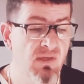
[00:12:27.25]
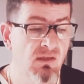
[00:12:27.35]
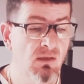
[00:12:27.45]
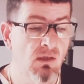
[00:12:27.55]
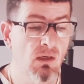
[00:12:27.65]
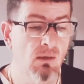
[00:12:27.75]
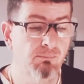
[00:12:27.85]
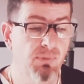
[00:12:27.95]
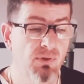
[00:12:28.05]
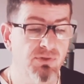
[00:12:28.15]
Uh,
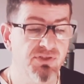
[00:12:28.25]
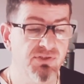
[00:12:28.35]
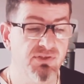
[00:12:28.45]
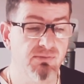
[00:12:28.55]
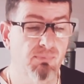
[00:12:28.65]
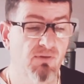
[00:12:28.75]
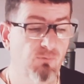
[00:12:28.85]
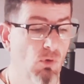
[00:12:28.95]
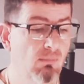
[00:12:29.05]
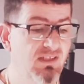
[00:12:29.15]
pers-
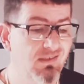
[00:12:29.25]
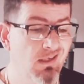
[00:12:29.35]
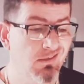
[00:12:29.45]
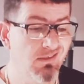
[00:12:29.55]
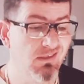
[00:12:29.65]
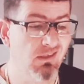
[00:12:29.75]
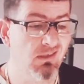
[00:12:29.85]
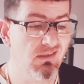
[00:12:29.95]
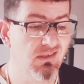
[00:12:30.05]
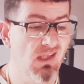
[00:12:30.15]
performance and
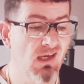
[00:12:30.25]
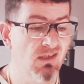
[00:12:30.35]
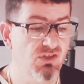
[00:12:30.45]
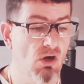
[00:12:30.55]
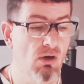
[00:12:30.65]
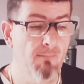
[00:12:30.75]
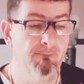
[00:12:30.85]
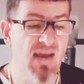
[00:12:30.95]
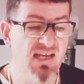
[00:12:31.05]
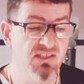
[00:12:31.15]
sillage are
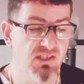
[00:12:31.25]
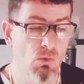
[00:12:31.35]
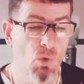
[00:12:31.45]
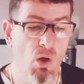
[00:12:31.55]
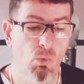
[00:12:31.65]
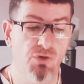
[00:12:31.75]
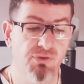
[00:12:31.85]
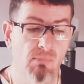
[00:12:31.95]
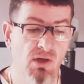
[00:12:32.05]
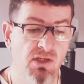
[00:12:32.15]
amazing, well worth the
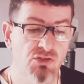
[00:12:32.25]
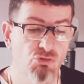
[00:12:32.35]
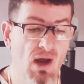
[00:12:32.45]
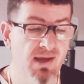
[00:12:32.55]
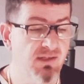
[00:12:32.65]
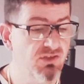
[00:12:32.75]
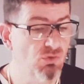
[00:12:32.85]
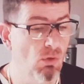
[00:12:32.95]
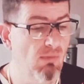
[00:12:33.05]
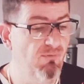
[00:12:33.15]
money. Try in
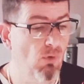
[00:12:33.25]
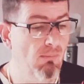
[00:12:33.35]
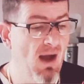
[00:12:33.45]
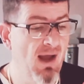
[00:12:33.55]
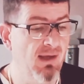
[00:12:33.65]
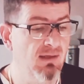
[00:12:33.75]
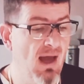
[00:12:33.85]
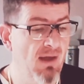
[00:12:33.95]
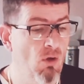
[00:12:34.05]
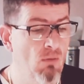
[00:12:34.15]
store before buying.
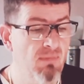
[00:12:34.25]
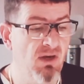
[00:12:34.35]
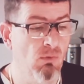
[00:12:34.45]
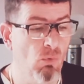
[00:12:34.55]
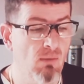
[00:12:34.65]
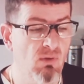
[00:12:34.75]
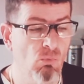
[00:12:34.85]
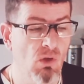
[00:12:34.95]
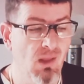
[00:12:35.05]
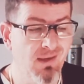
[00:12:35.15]
Not all men or women
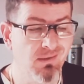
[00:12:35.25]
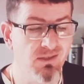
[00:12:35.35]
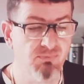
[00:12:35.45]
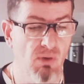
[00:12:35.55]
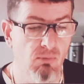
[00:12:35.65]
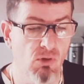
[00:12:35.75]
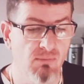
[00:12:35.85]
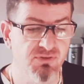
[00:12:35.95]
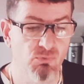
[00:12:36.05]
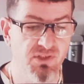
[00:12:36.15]
will like this bubblegum
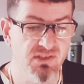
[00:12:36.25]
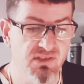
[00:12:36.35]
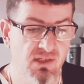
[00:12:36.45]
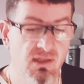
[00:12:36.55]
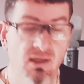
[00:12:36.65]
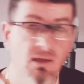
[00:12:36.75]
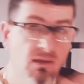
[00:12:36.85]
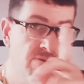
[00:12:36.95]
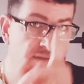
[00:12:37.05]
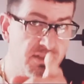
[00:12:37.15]
sweet scent.
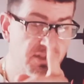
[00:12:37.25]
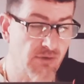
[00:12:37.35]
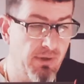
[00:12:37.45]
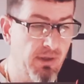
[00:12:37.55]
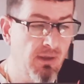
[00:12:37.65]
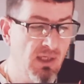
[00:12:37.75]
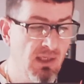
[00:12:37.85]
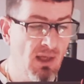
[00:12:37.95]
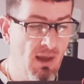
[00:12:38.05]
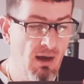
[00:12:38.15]
Disagree.
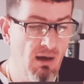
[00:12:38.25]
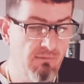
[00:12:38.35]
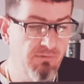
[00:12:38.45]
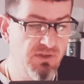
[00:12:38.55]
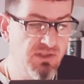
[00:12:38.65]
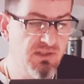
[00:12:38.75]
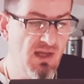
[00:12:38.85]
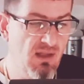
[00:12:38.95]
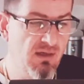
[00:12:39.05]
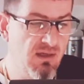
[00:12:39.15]
Uh,
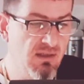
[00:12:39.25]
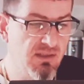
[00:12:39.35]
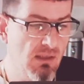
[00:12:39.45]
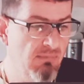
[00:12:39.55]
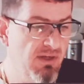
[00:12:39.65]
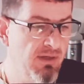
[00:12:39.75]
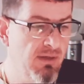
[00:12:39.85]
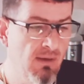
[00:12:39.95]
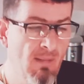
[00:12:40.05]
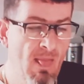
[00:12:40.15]
versatility is limited,
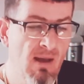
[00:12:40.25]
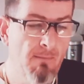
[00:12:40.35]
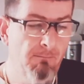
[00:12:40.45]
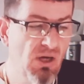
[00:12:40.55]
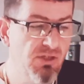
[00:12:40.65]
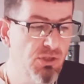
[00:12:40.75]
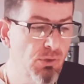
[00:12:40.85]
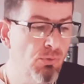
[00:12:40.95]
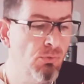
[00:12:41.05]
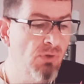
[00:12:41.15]
but
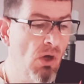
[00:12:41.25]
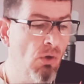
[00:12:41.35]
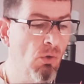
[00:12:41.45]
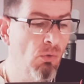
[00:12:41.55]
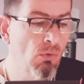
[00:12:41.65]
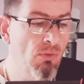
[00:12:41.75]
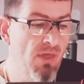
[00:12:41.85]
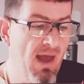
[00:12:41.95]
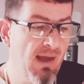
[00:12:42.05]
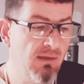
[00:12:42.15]
you know
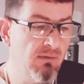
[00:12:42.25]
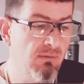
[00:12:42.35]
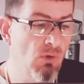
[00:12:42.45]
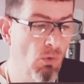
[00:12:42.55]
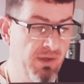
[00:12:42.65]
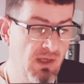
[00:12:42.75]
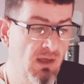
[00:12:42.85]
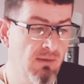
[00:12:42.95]
that going in.